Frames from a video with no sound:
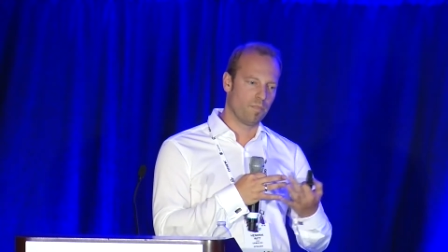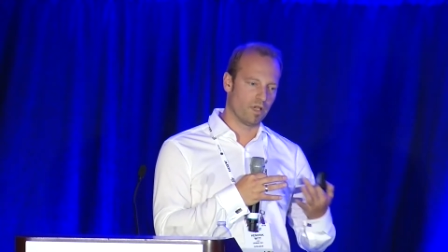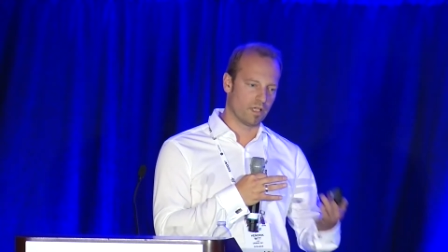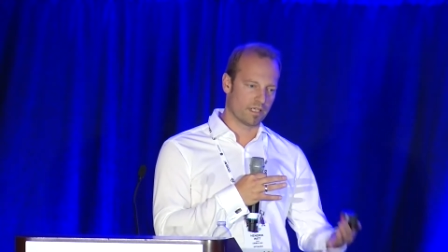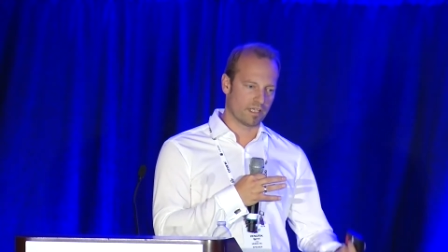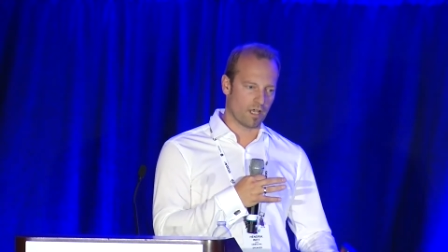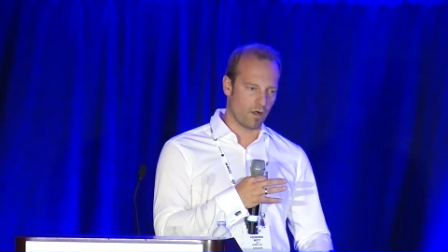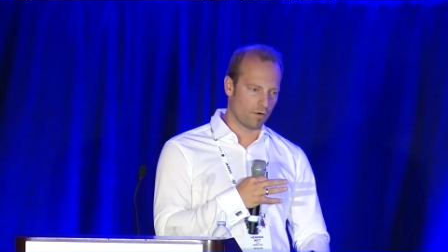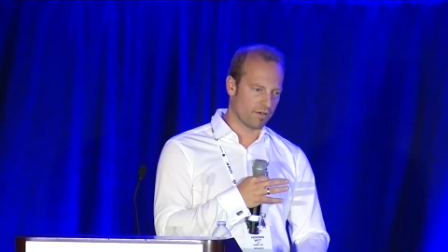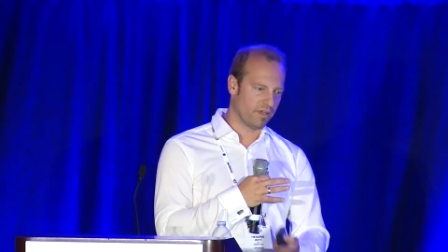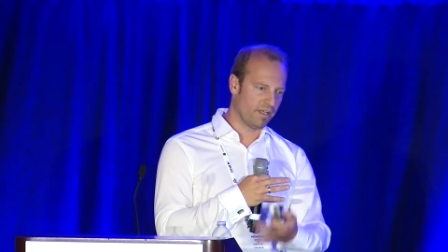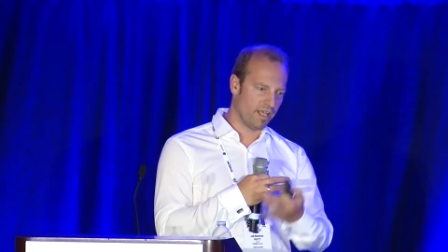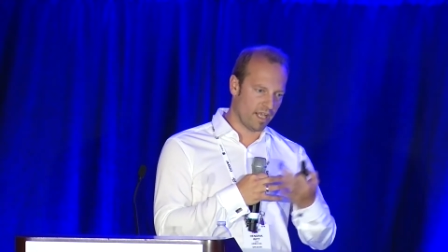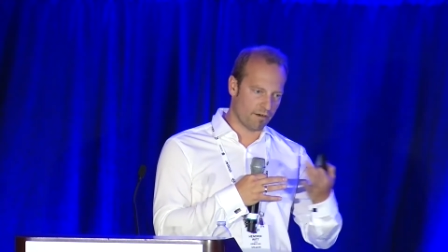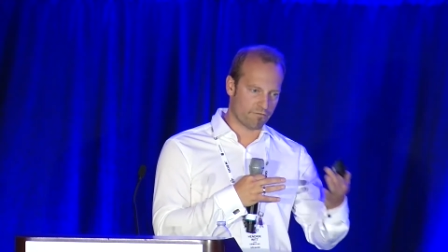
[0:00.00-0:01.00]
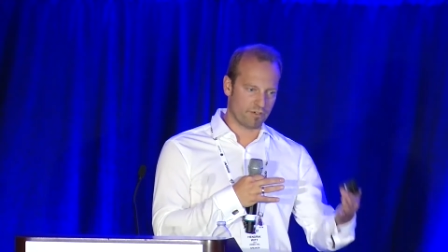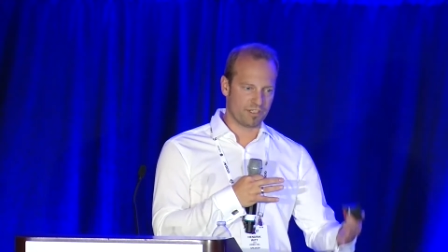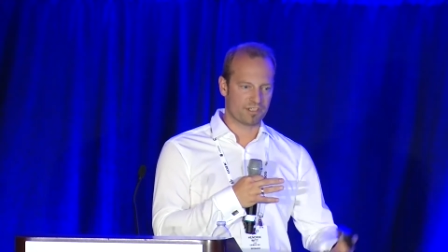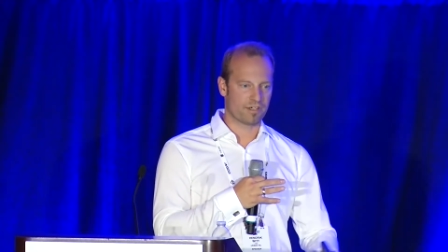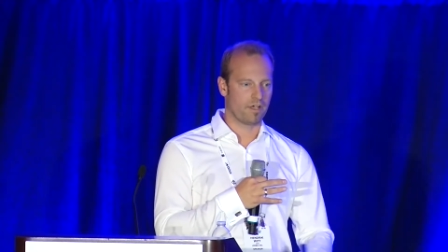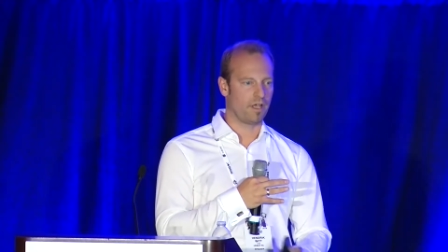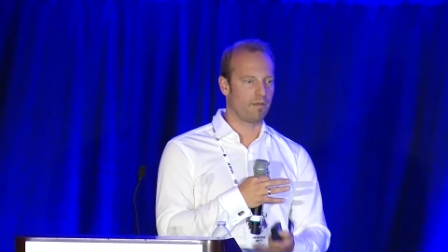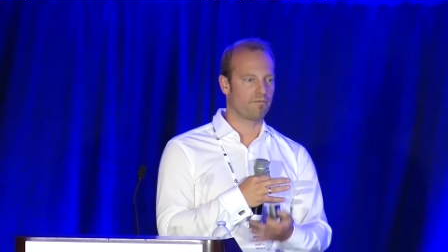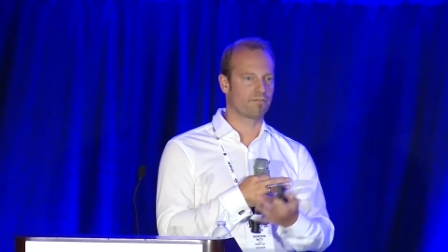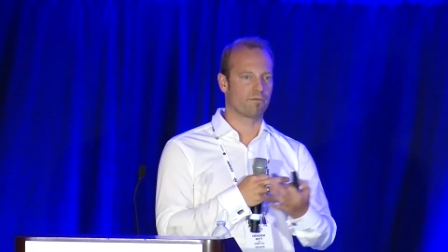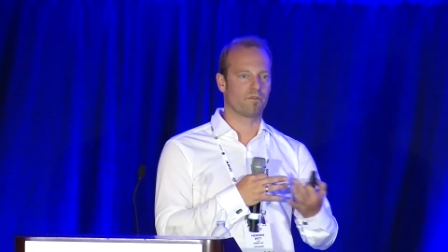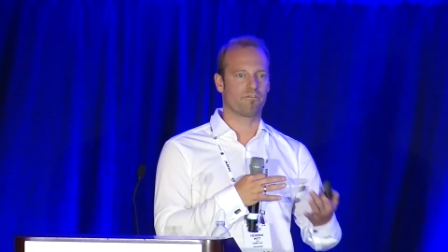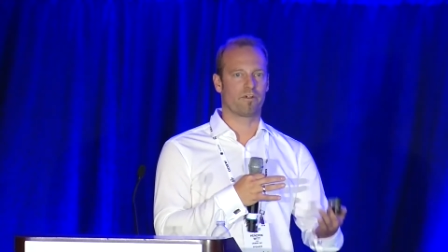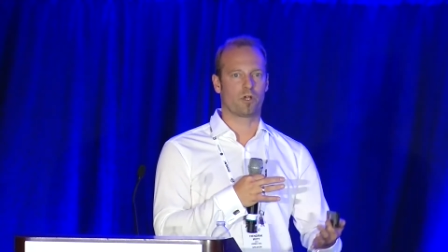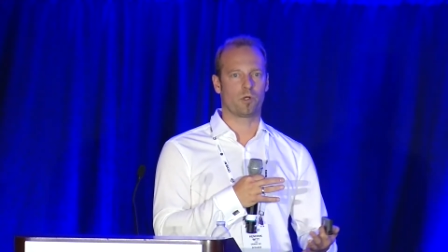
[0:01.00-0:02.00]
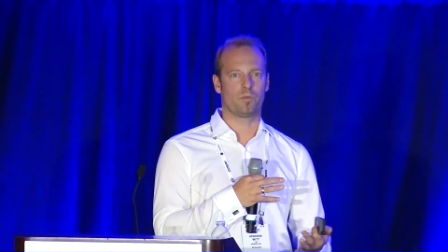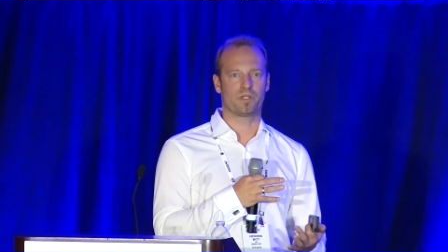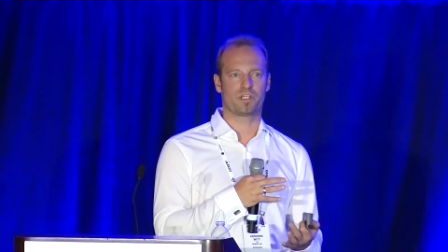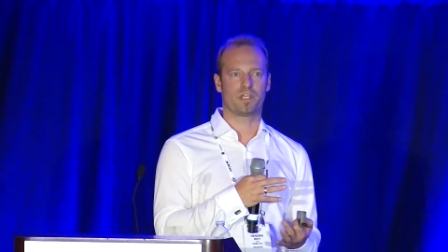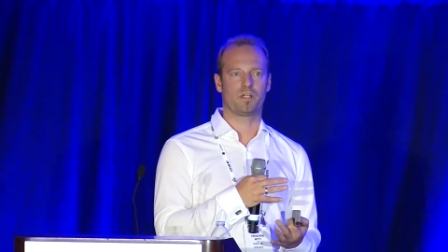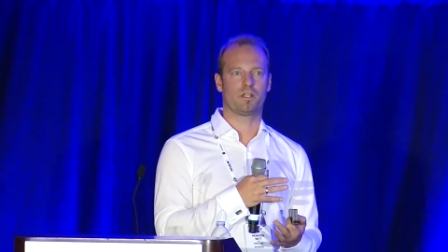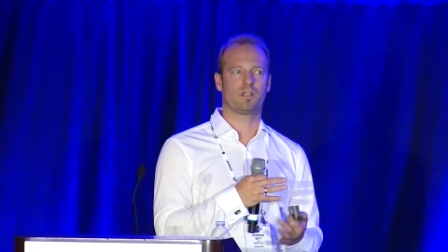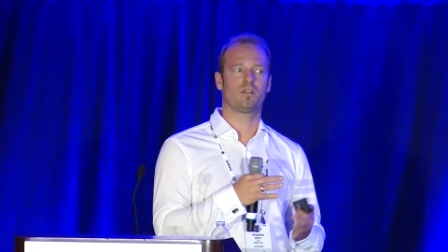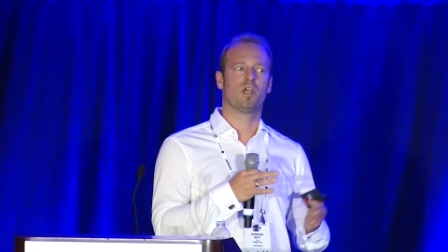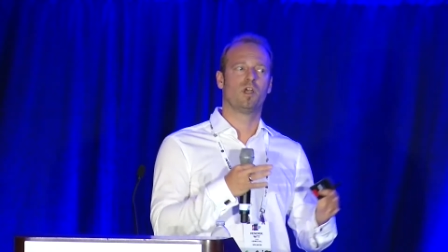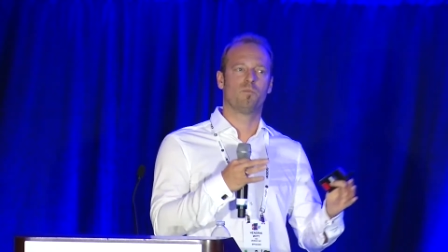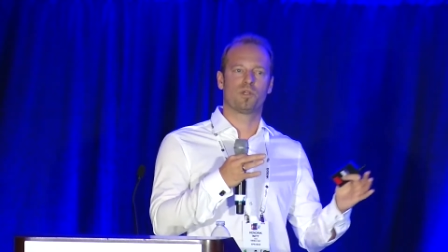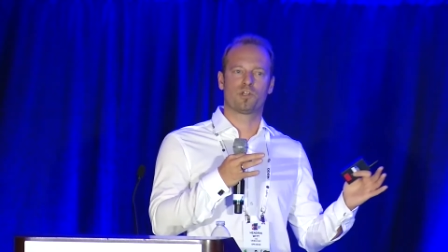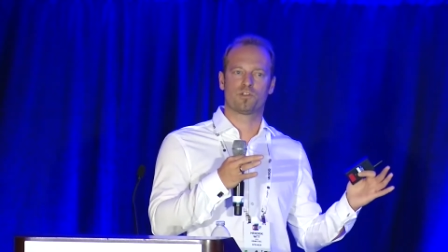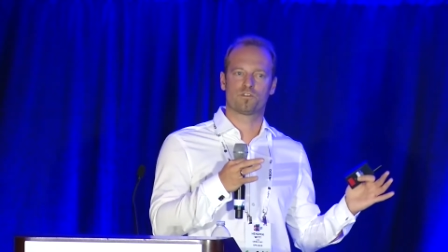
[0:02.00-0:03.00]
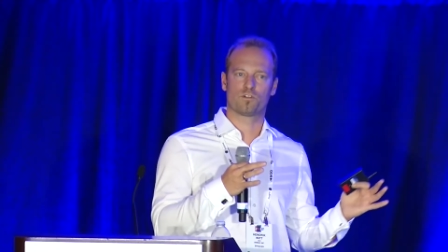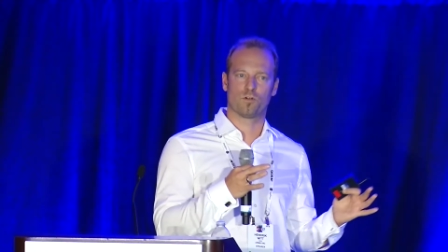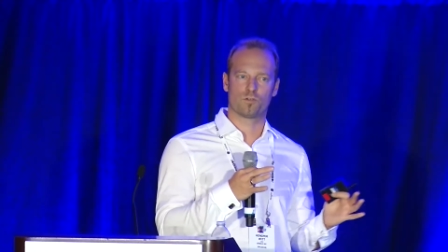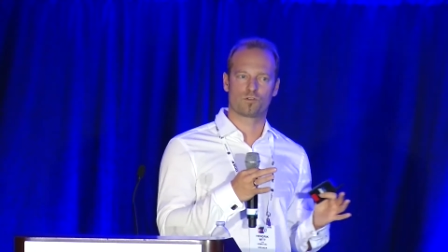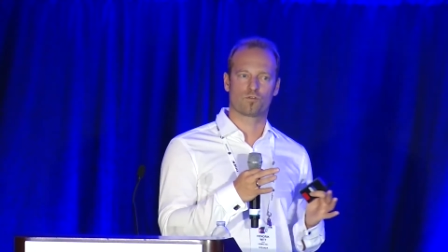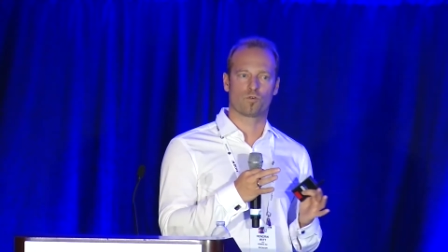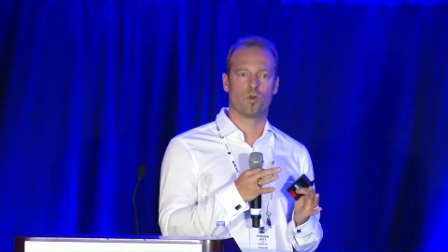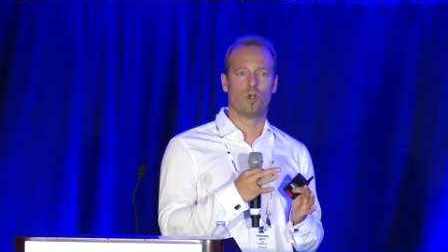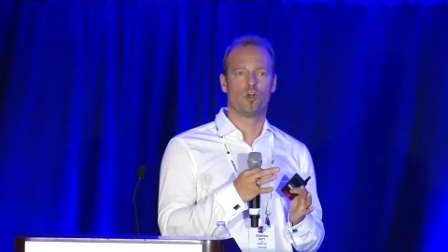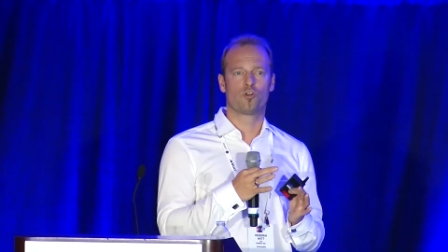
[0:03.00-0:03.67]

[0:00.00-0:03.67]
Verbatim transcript: billing out every time from the very beginning because it also